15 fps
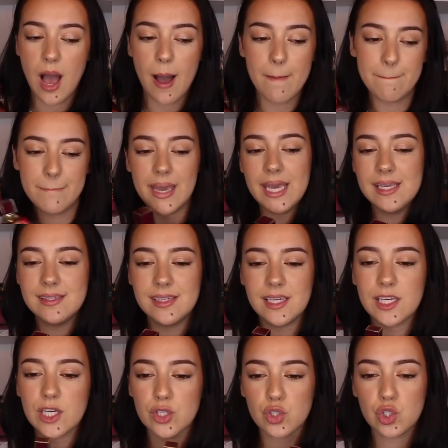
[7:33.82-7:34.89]

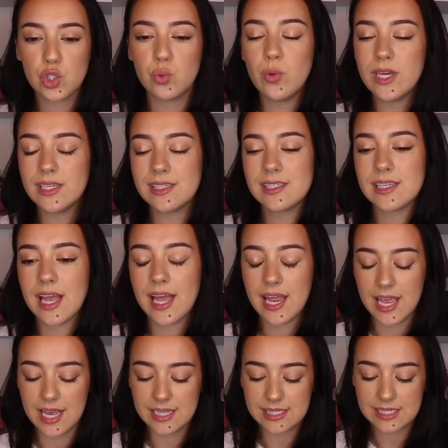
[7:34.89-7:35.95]
amazing, sweet
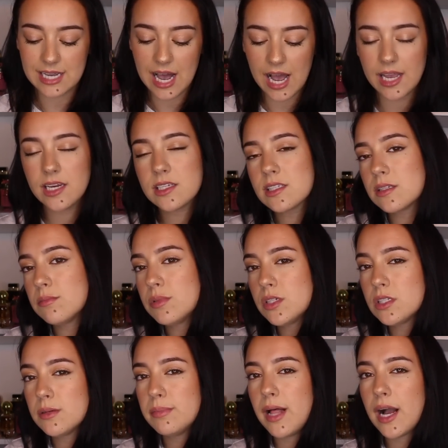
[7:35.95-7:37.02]
scent. It's kind of
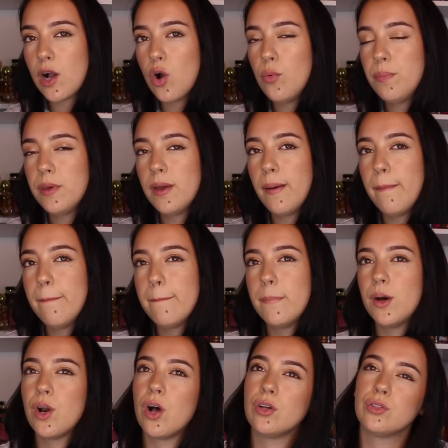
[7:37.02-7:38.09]
similar to Black Opium,
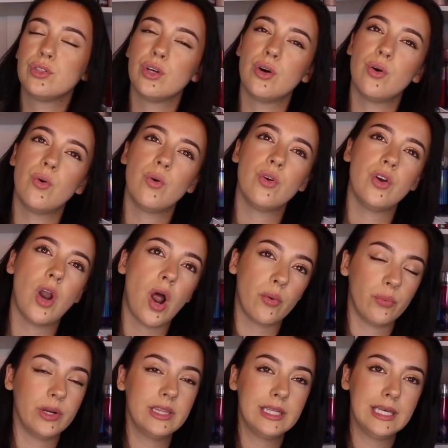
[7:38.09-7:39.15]
but also
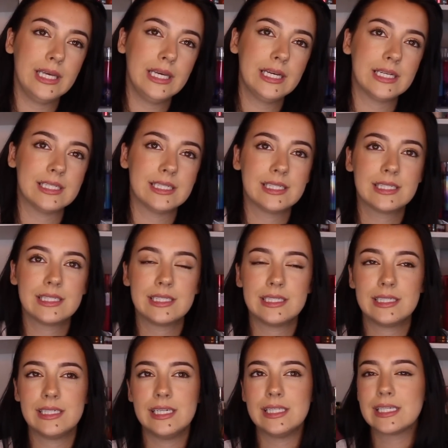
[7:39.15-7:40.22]
not really because
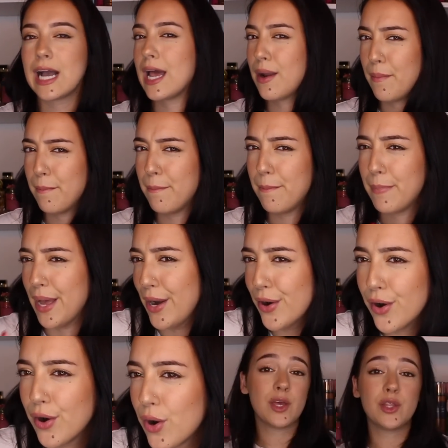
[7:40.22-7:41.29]
it's kind of
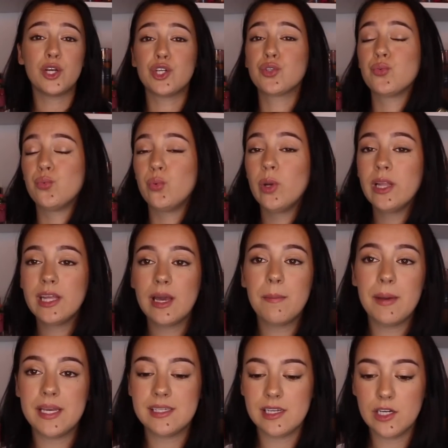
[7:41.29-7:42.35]
better. There's really
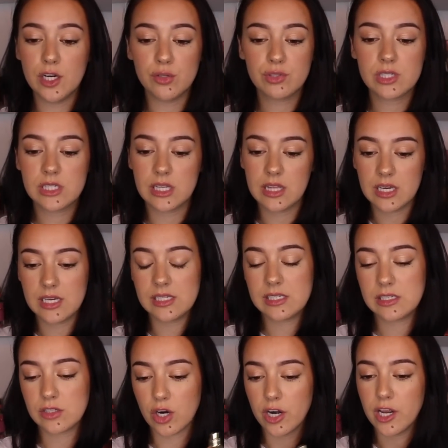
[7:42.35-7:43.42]
amazing notes to this,
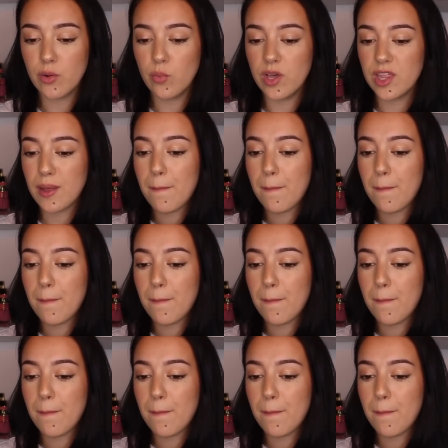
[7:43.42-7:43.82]
starting with